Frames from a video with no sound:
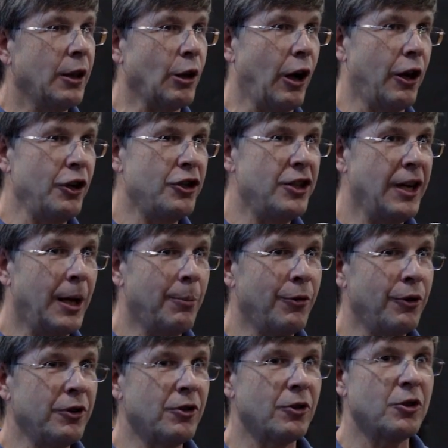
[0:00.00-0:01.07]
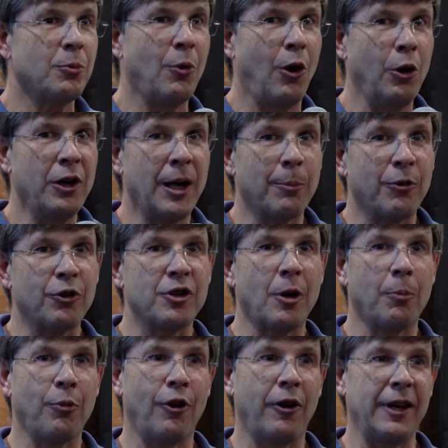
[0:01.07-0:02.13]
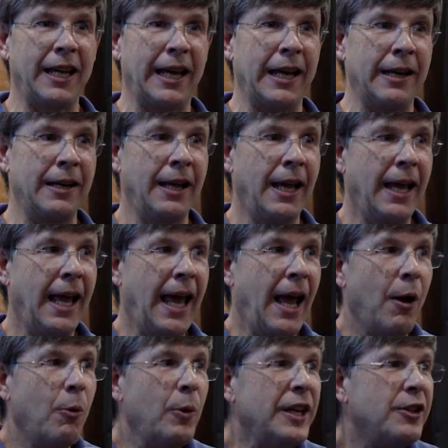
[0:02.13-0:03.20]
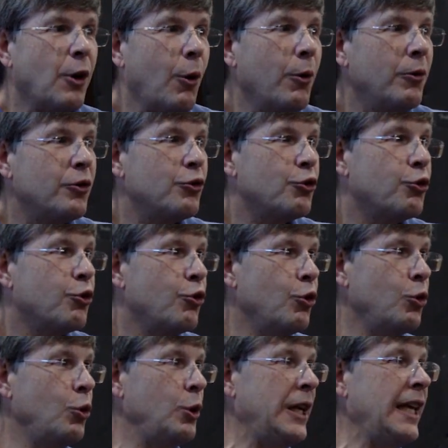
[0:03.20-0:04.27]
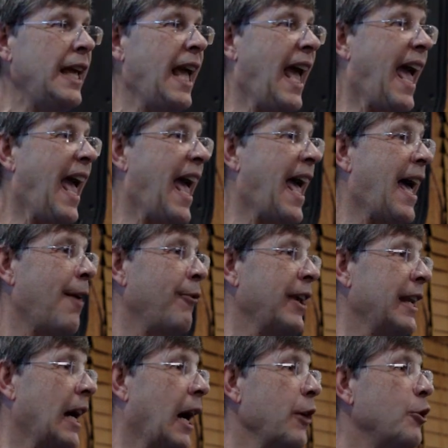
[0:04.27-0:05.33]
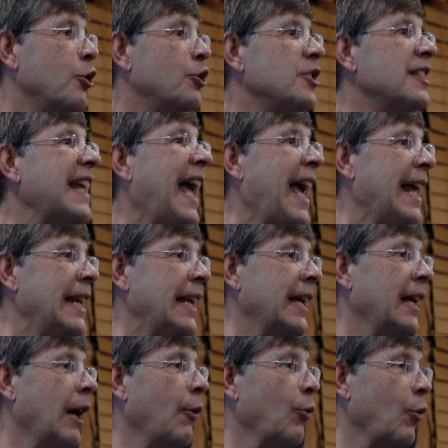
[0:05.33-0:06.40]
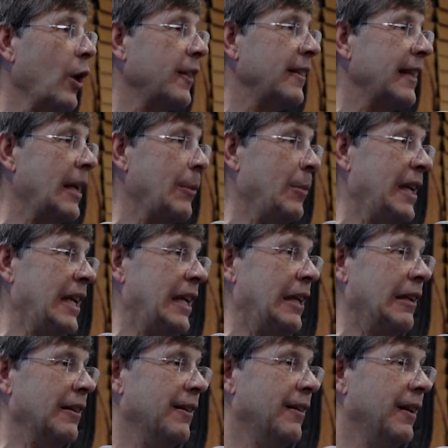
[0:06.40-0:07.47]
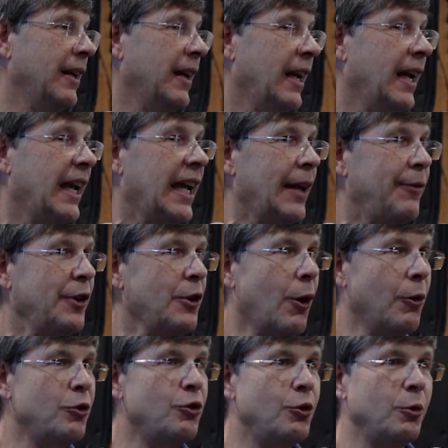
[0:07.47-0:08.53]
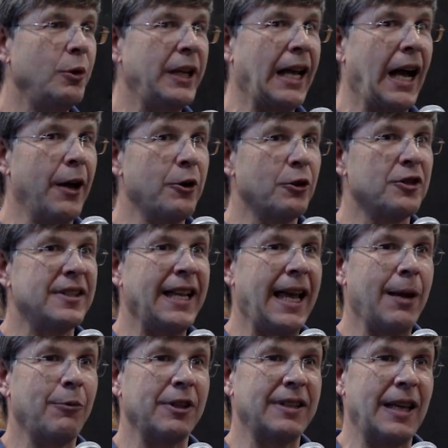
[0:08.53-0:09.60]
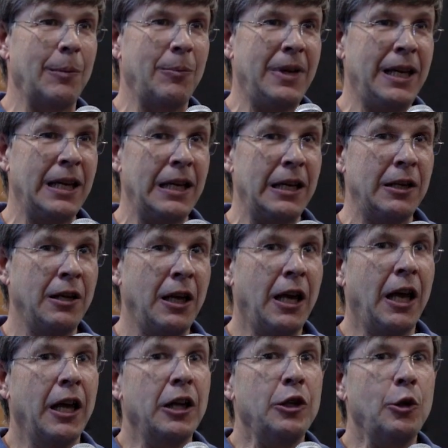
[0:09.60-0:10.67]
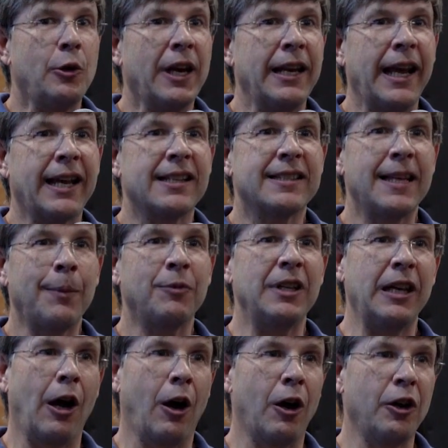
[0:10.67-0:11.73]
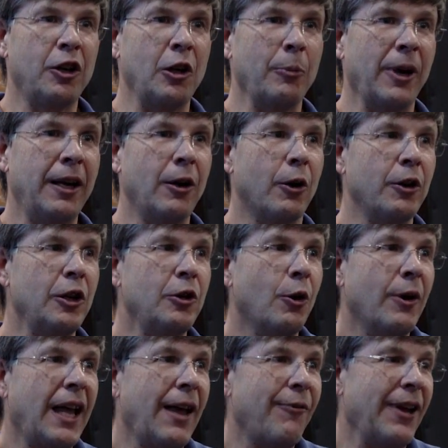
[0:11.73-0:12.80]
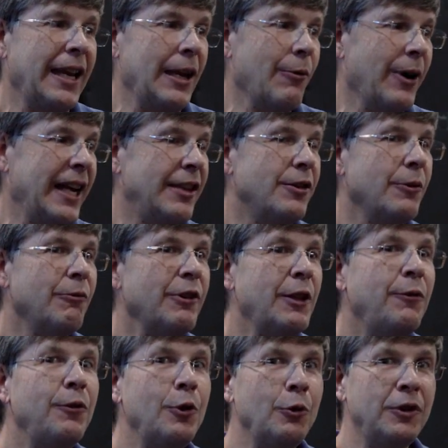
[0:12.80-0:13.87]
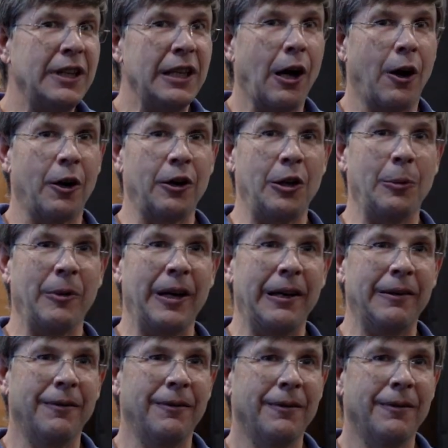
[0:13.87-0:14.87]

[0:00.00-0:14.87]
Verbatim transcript: large numbers or small numbers are brought in, we don't truly have an understanding of what they mean. If you don't truly understand what they mean, you can accept the argument or you don't have any way to refute the argument